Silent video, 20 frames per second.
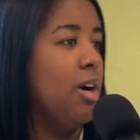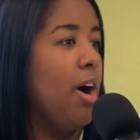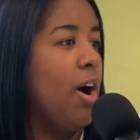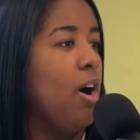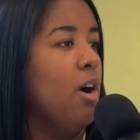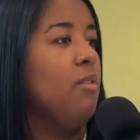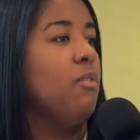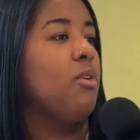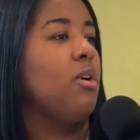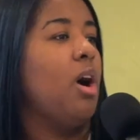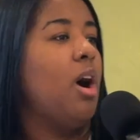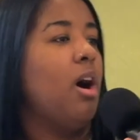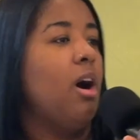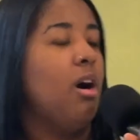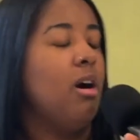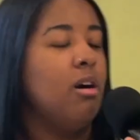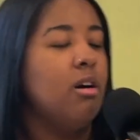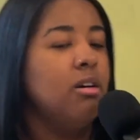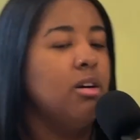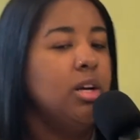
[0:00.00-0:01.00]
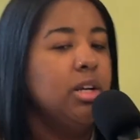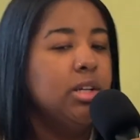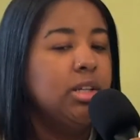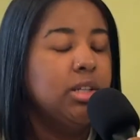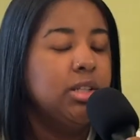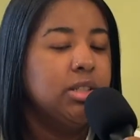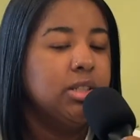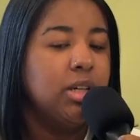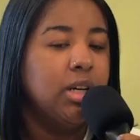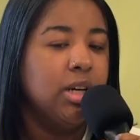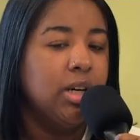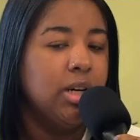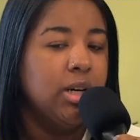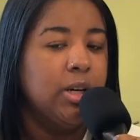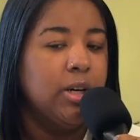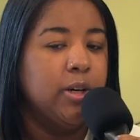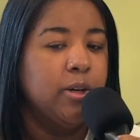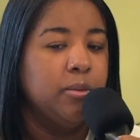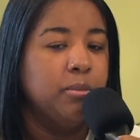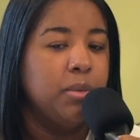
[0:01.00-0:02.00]
Overall,
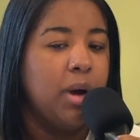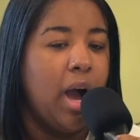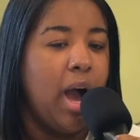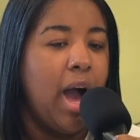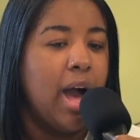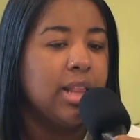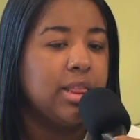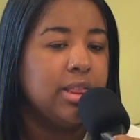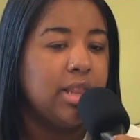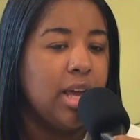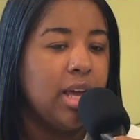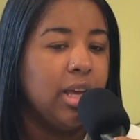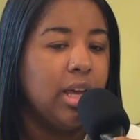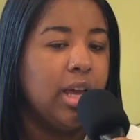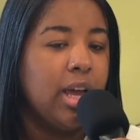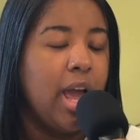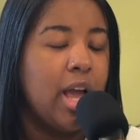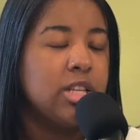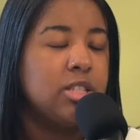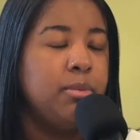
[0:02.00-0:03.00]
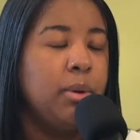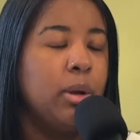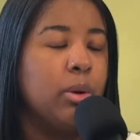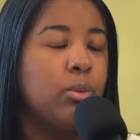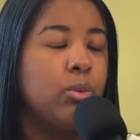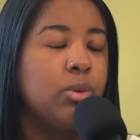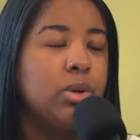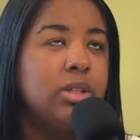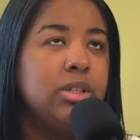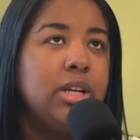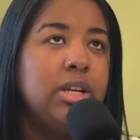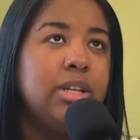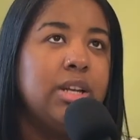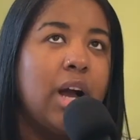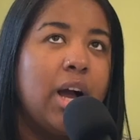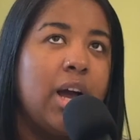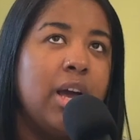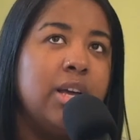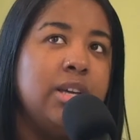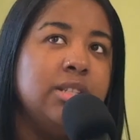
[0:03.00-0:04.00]
I think it has been really
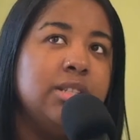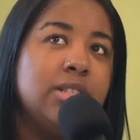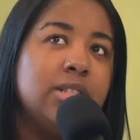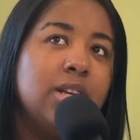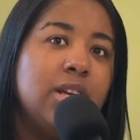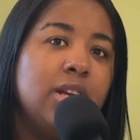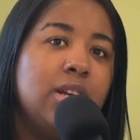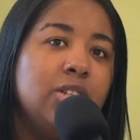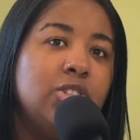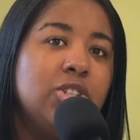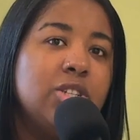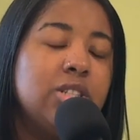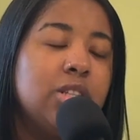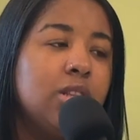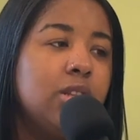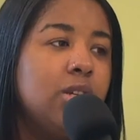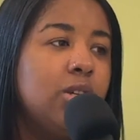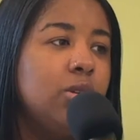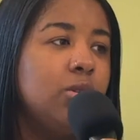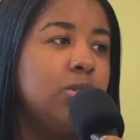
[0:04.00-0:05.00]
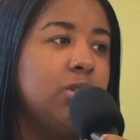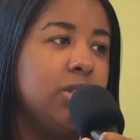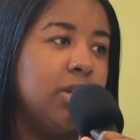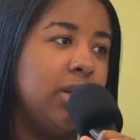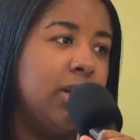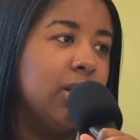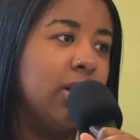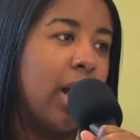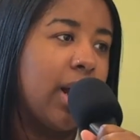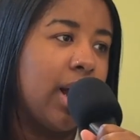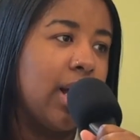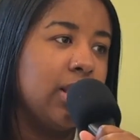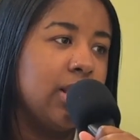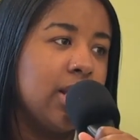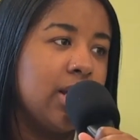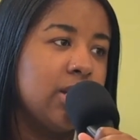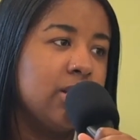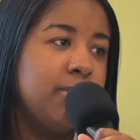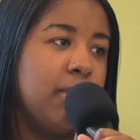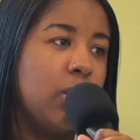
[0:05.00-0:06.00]
nice. Just little shit. Like, I
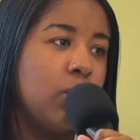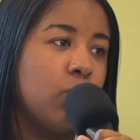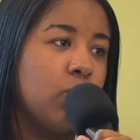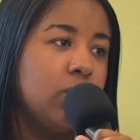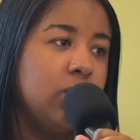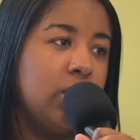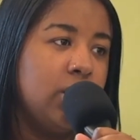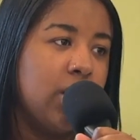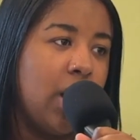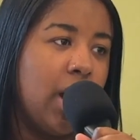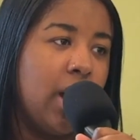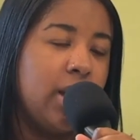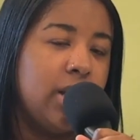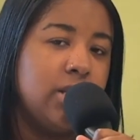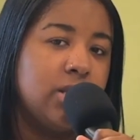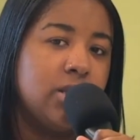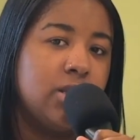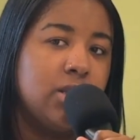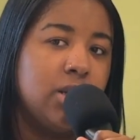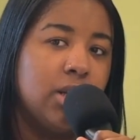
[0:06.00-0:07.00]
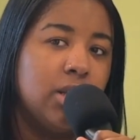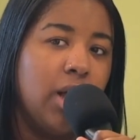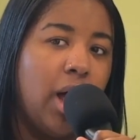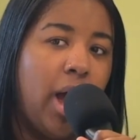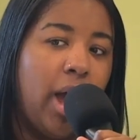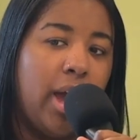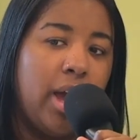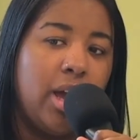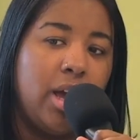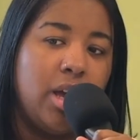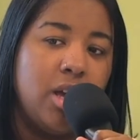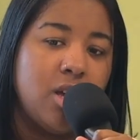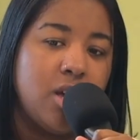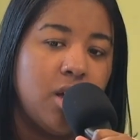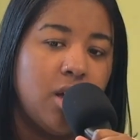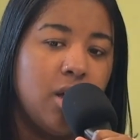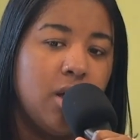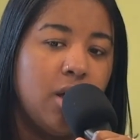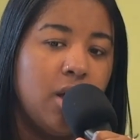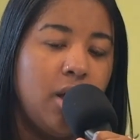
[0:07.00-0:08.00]
think it's been really nice to,
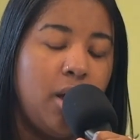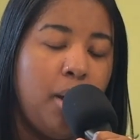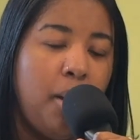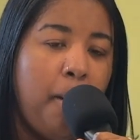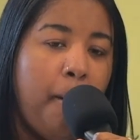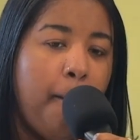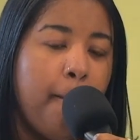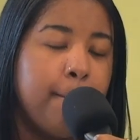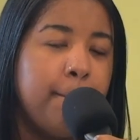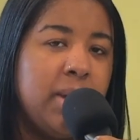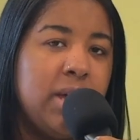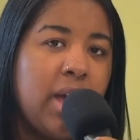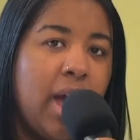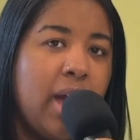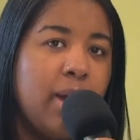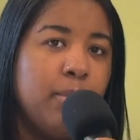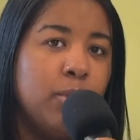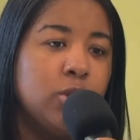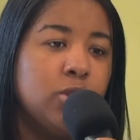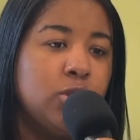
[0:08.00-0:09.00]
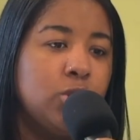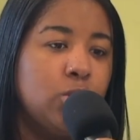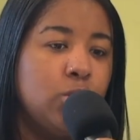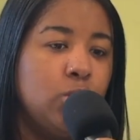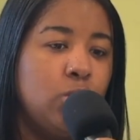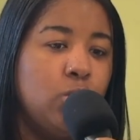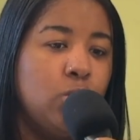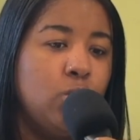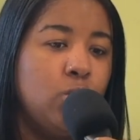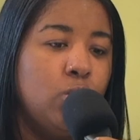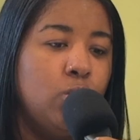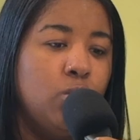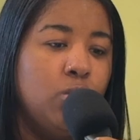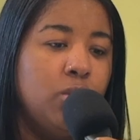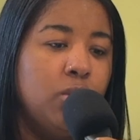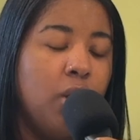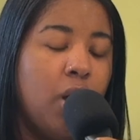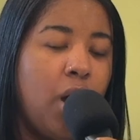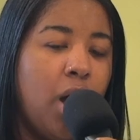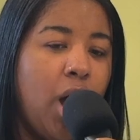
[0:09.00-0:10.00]
like, be able
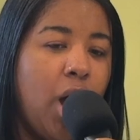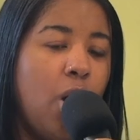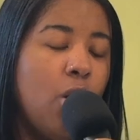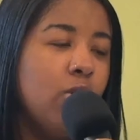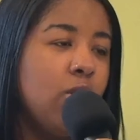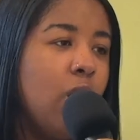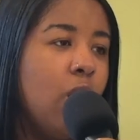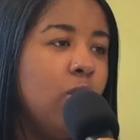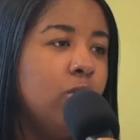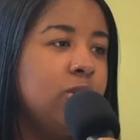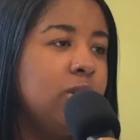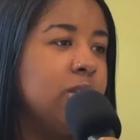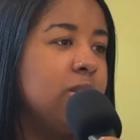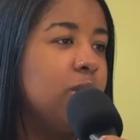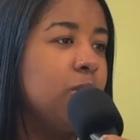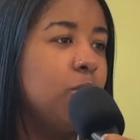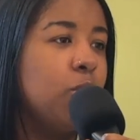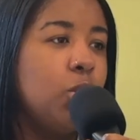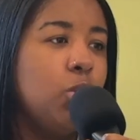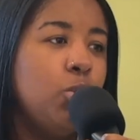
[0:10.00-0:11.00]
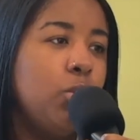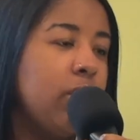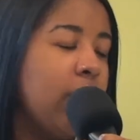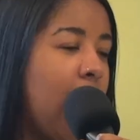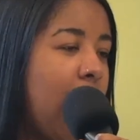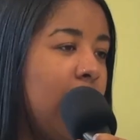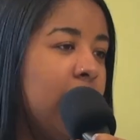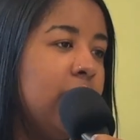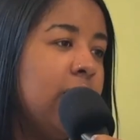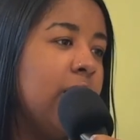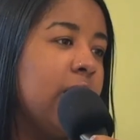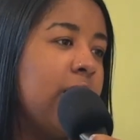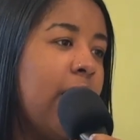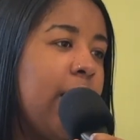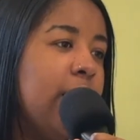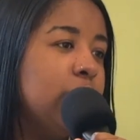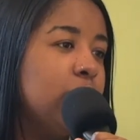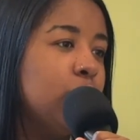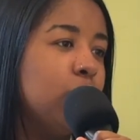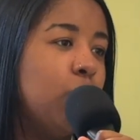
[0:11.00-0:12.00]
to, I don't know, just, you can have the
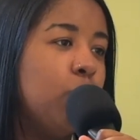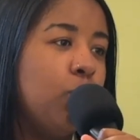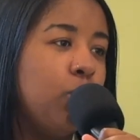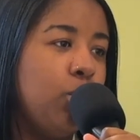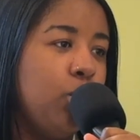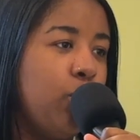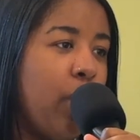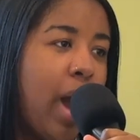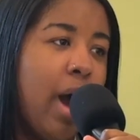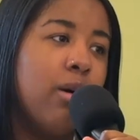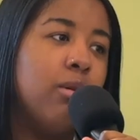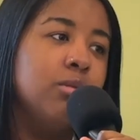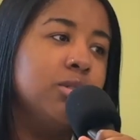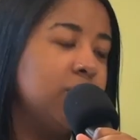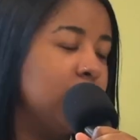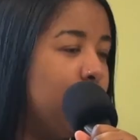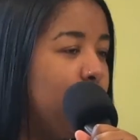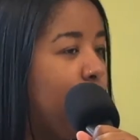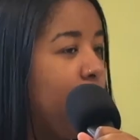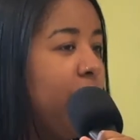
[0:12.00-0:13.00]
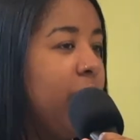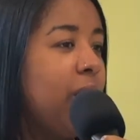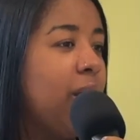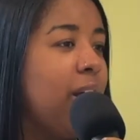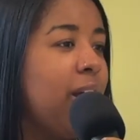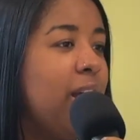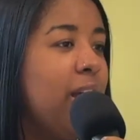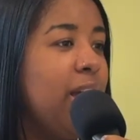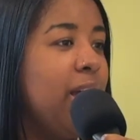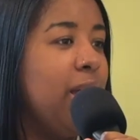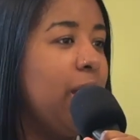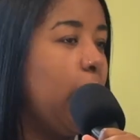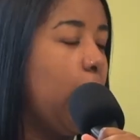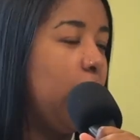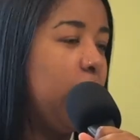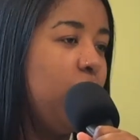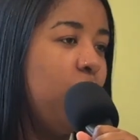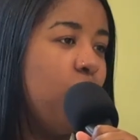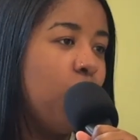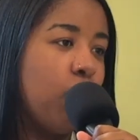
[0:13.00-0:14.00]
occasional, you out somewhere
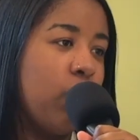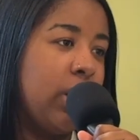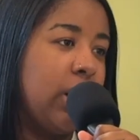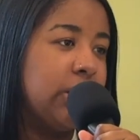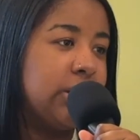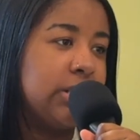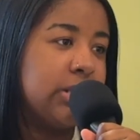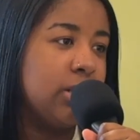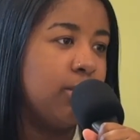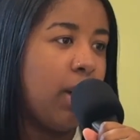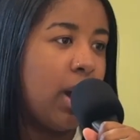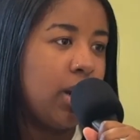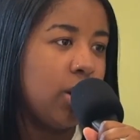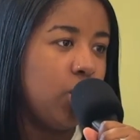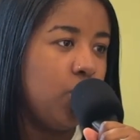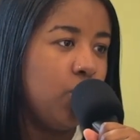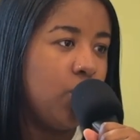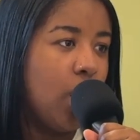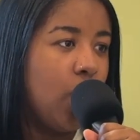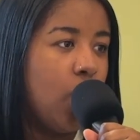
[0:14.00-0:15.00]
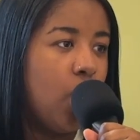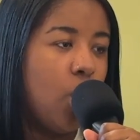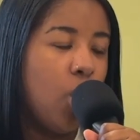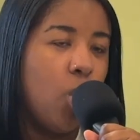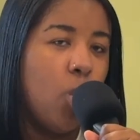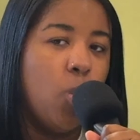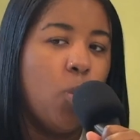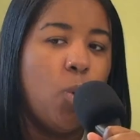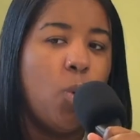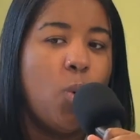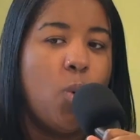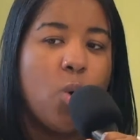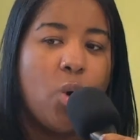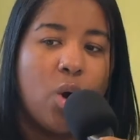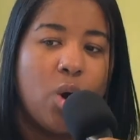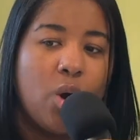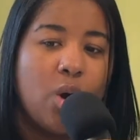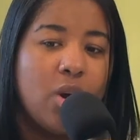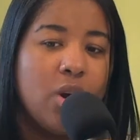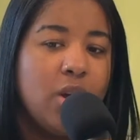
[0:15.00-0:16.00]
and you run into somebody you know,
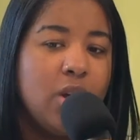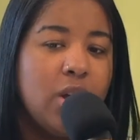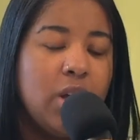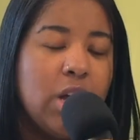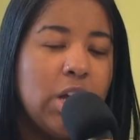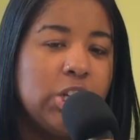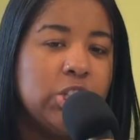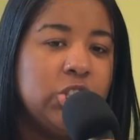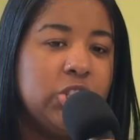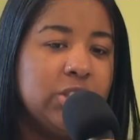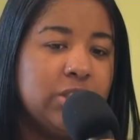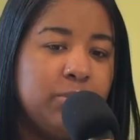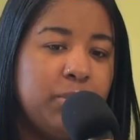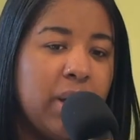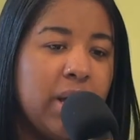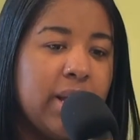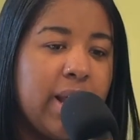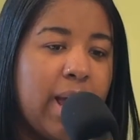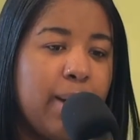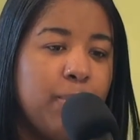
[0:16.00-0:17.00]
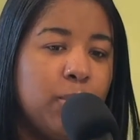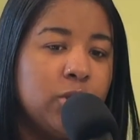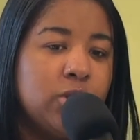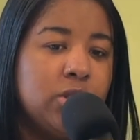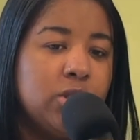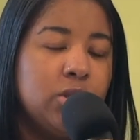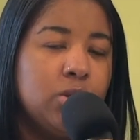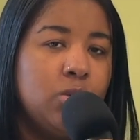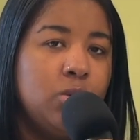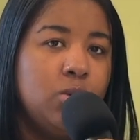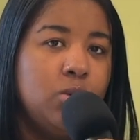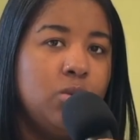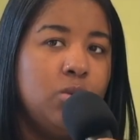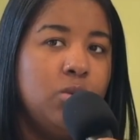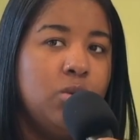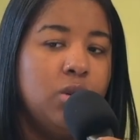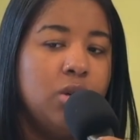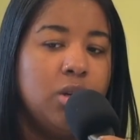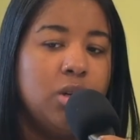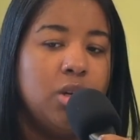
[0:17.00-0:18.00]
or just being able
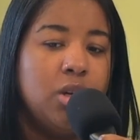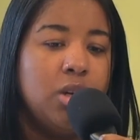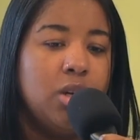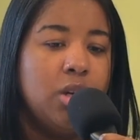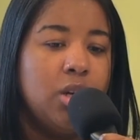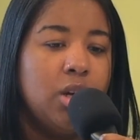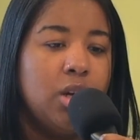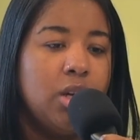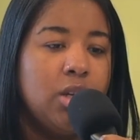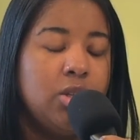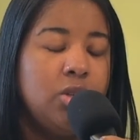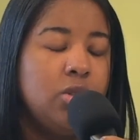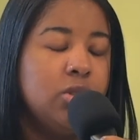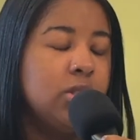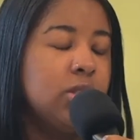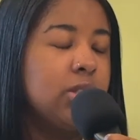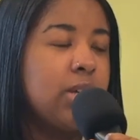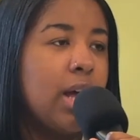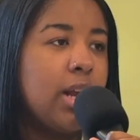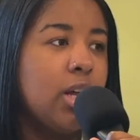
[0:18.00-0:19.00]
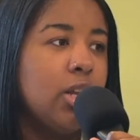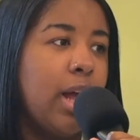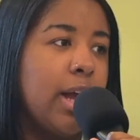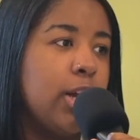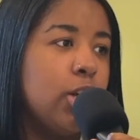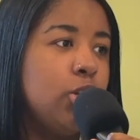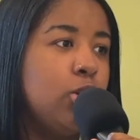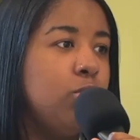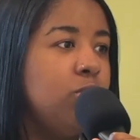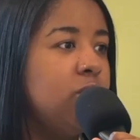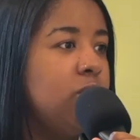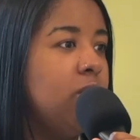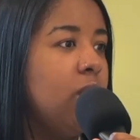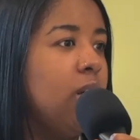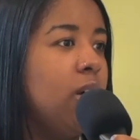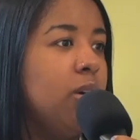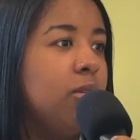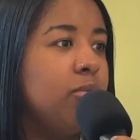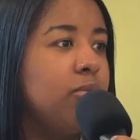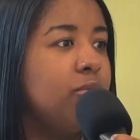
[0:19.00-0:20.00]
to, you just kind of, like, do
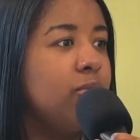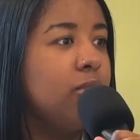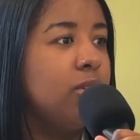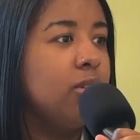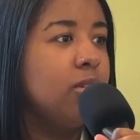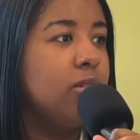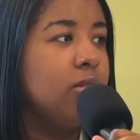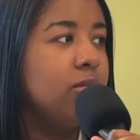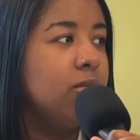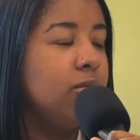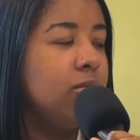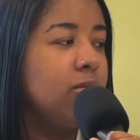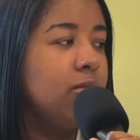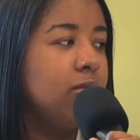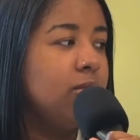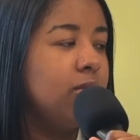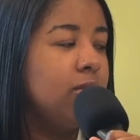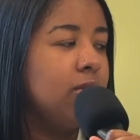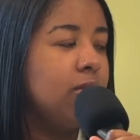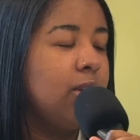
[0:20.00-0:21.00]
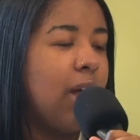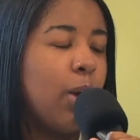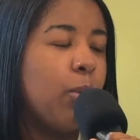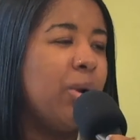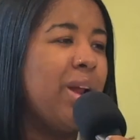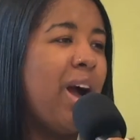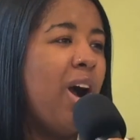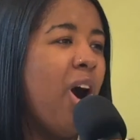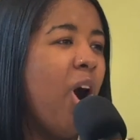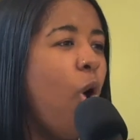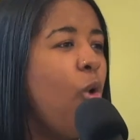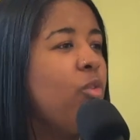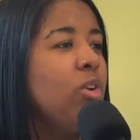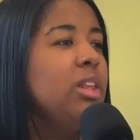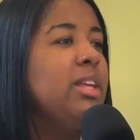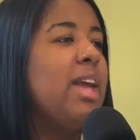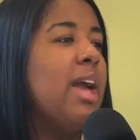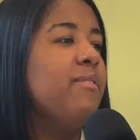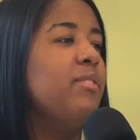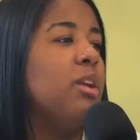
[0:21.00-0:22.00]
stuff like without
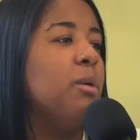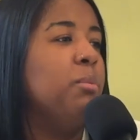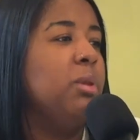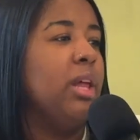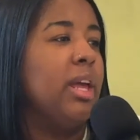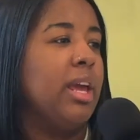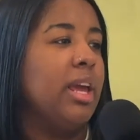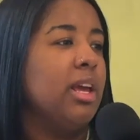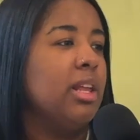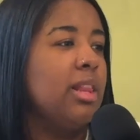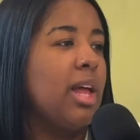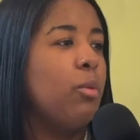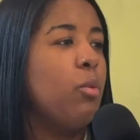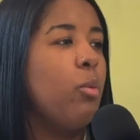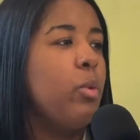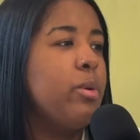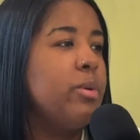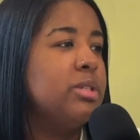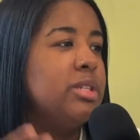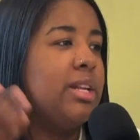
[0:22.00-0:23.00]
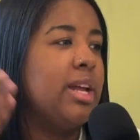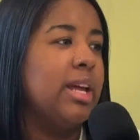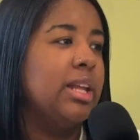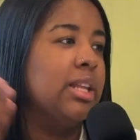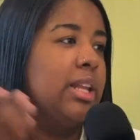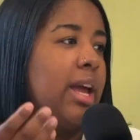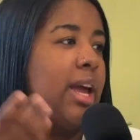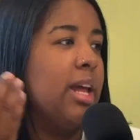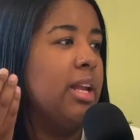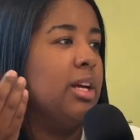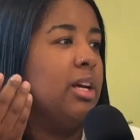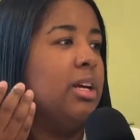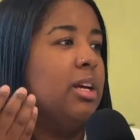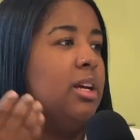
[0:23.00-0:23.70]
overly having a plan. Like when we was in Atlanta,